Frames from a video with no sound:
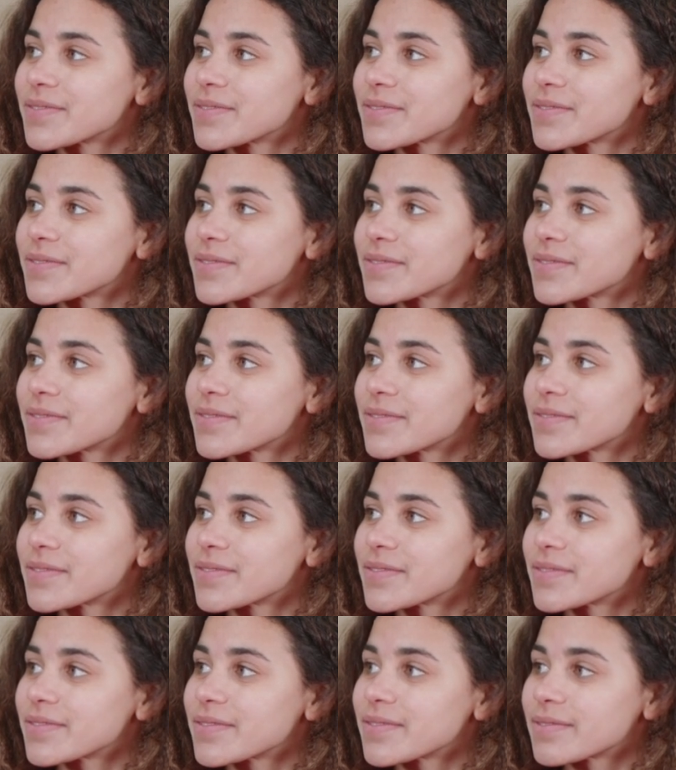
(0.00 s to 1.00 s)

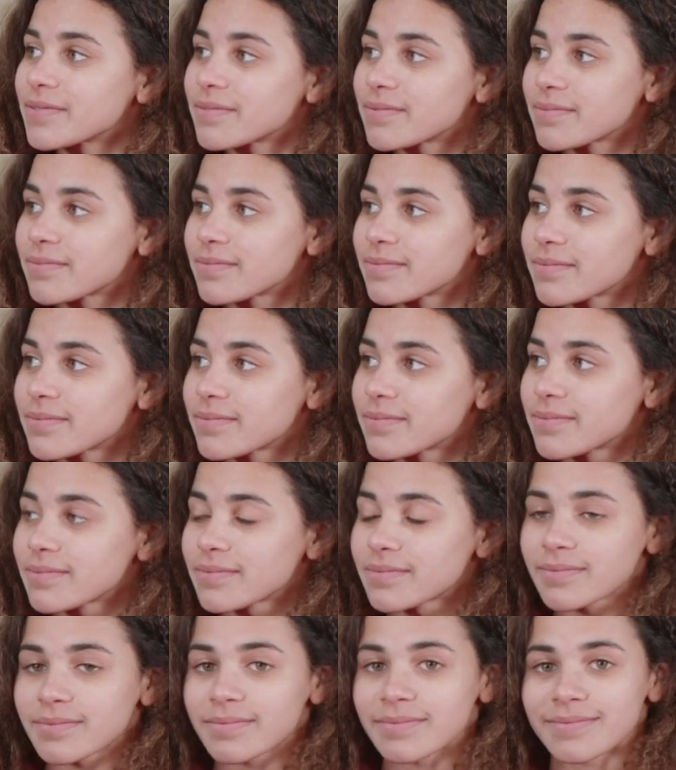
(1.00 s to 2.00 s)

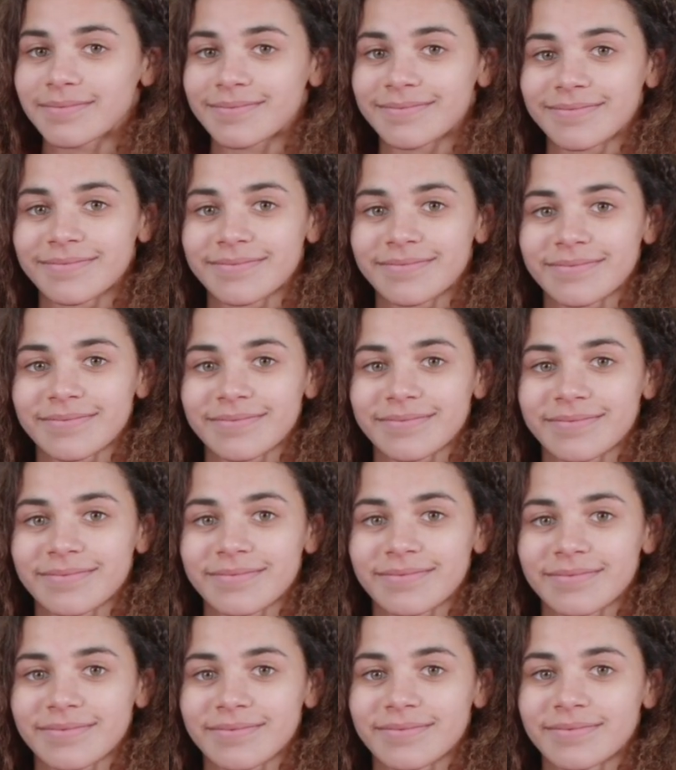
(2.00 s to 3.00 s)

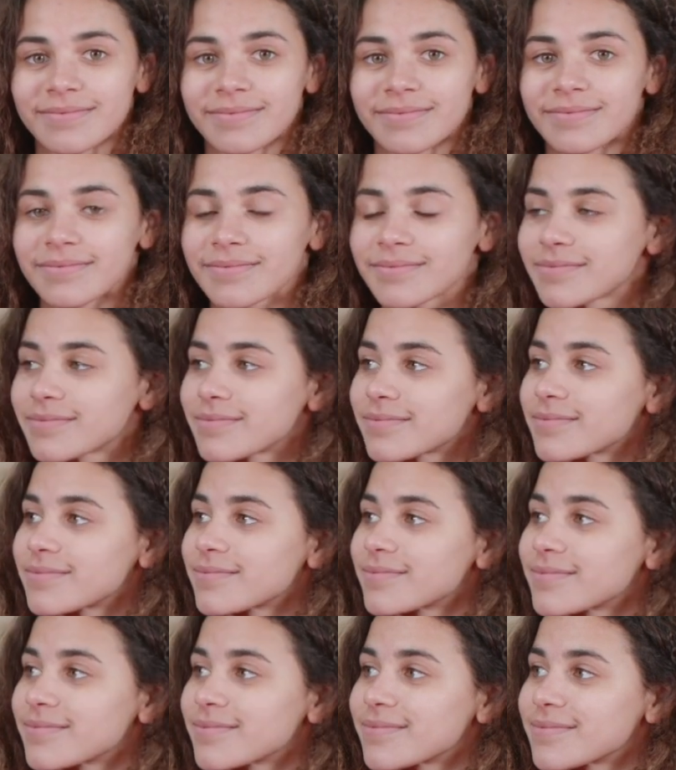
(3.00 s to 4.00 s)

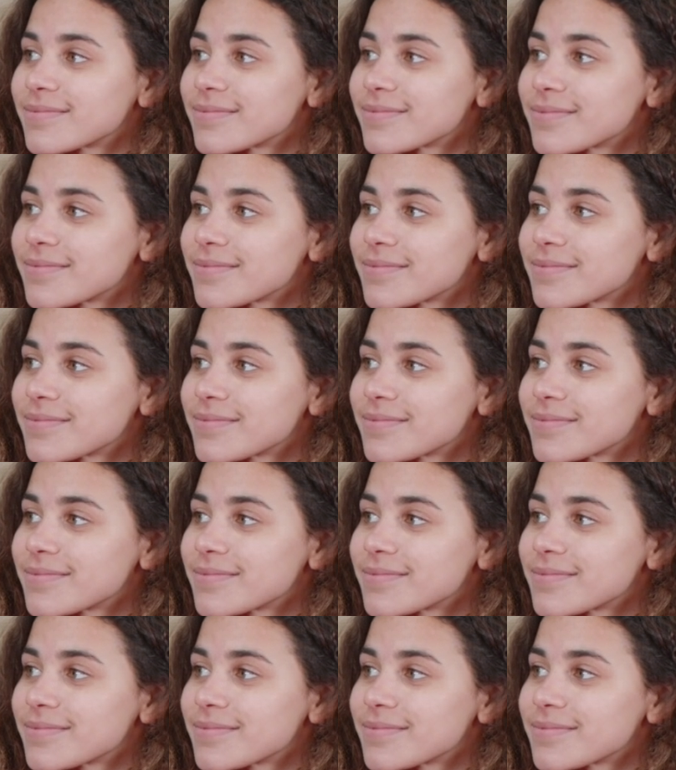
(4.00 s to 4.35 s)
This person isn't speaking.